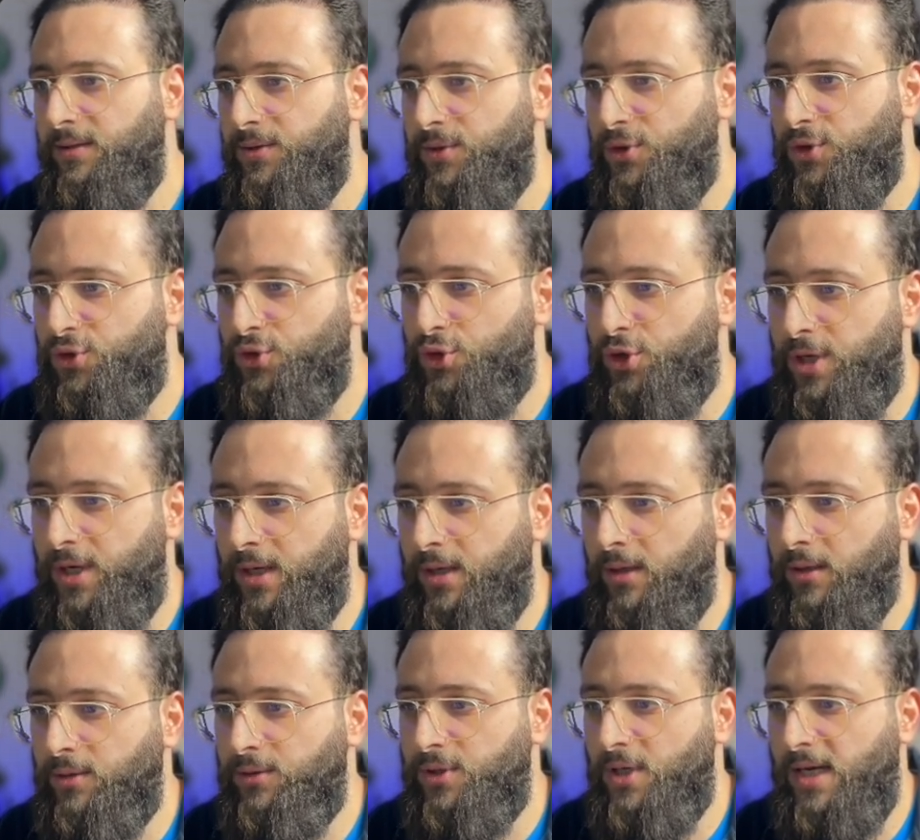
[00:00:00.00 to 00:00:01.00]
string
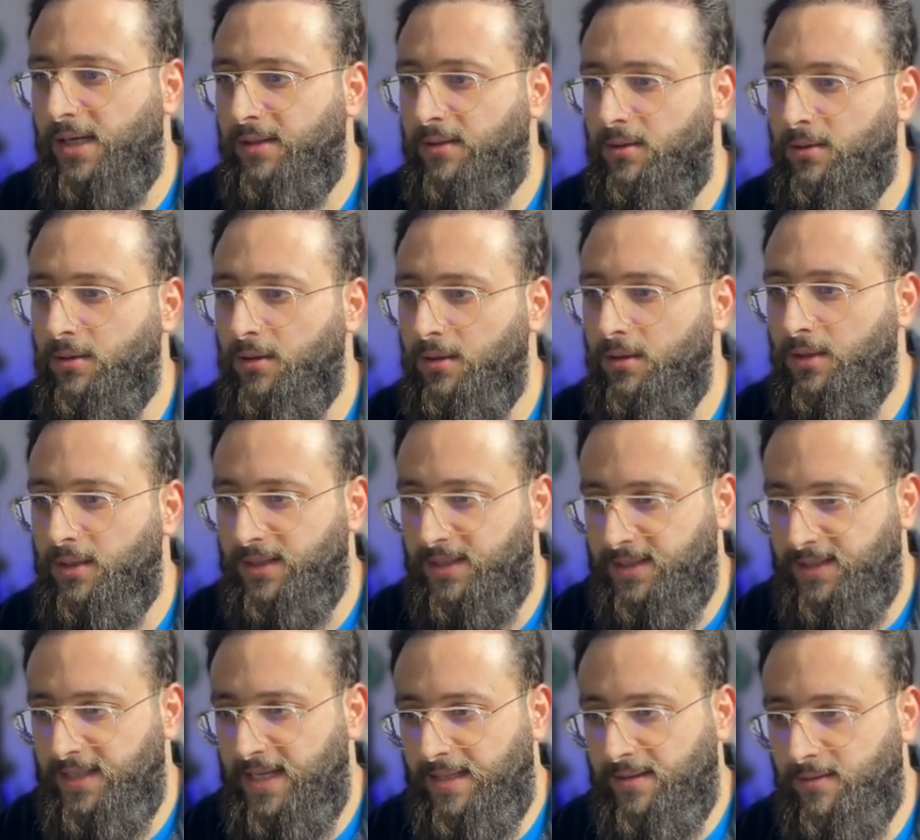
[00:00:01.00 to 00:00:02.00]
title
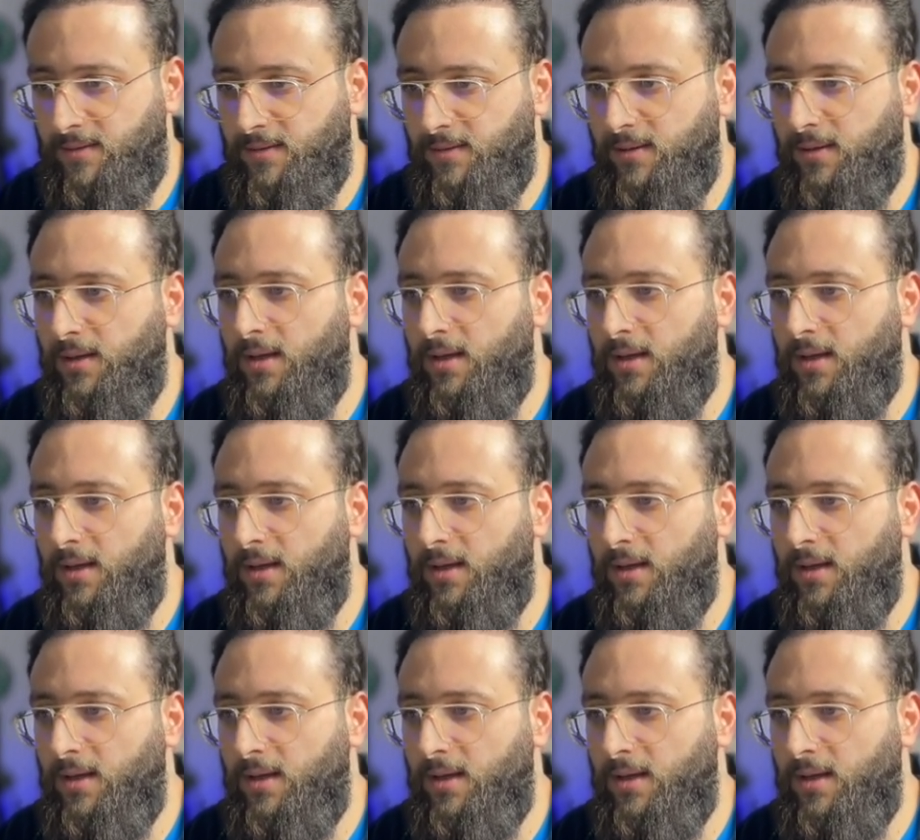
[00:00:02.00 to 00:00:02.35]
set.